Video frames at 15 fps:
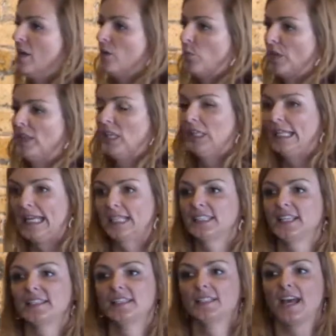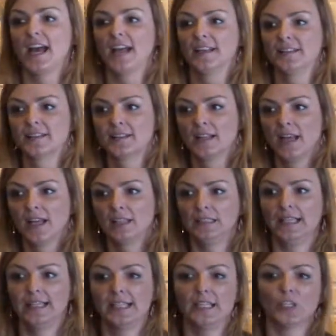with a link that says,
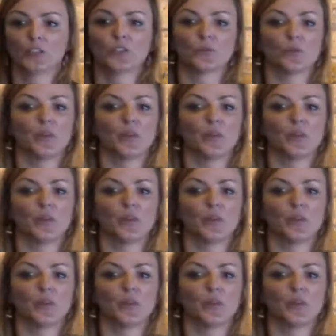click here to